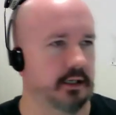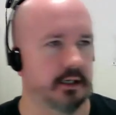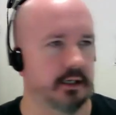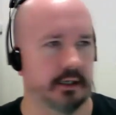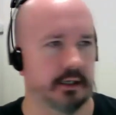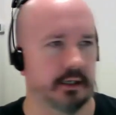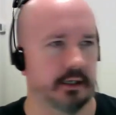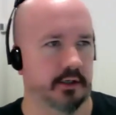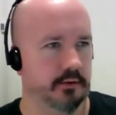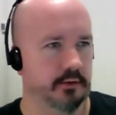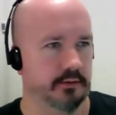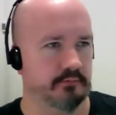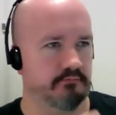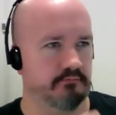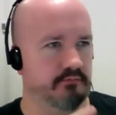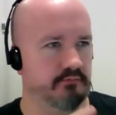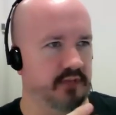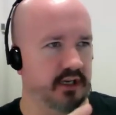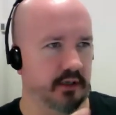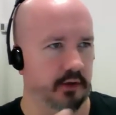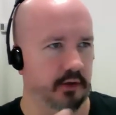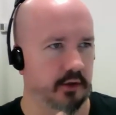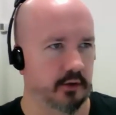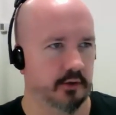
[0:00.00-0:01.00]
you're
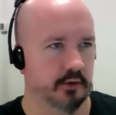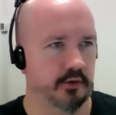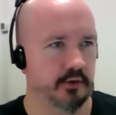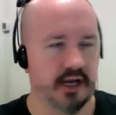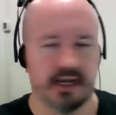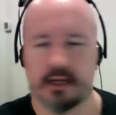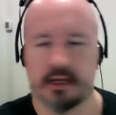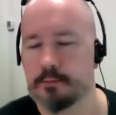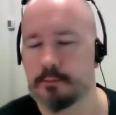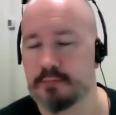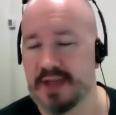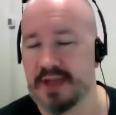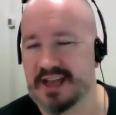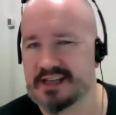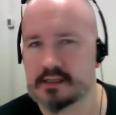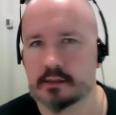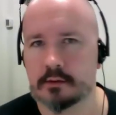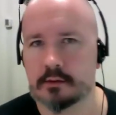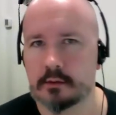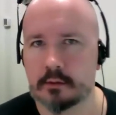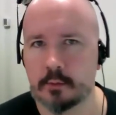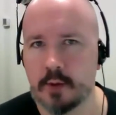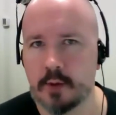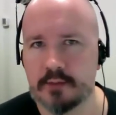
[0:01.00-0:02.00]
creating a
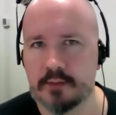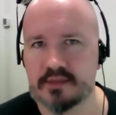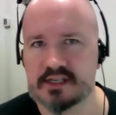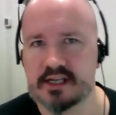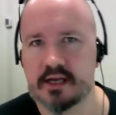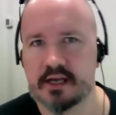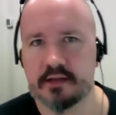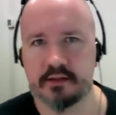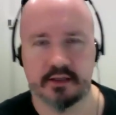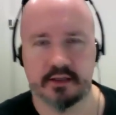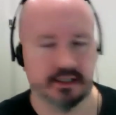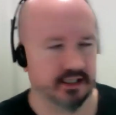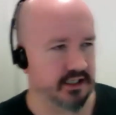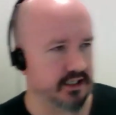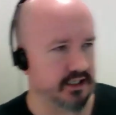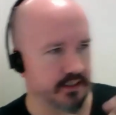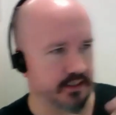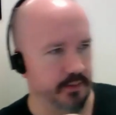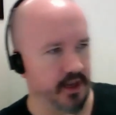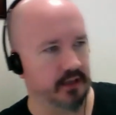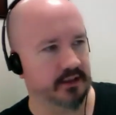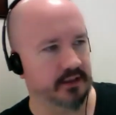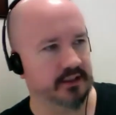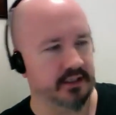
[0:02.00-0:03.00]
medical website that needs
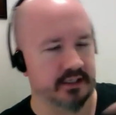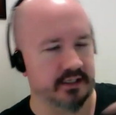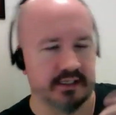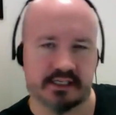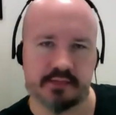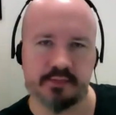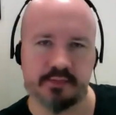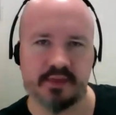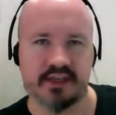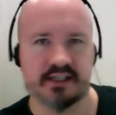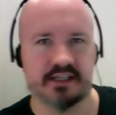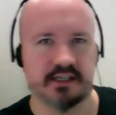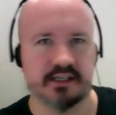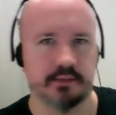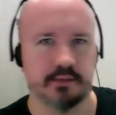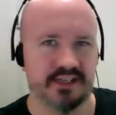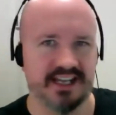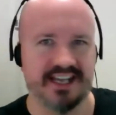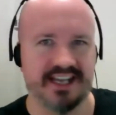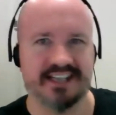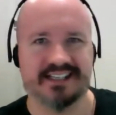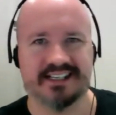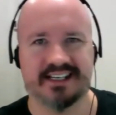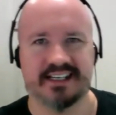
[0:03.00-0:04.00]
to be able to spit some
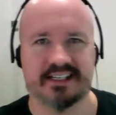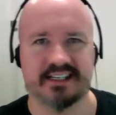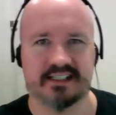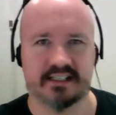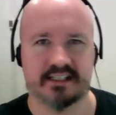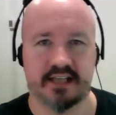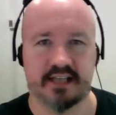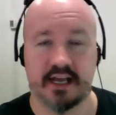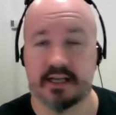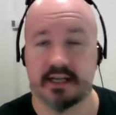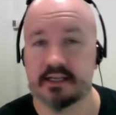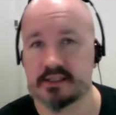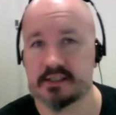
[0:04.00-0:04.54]
data into that.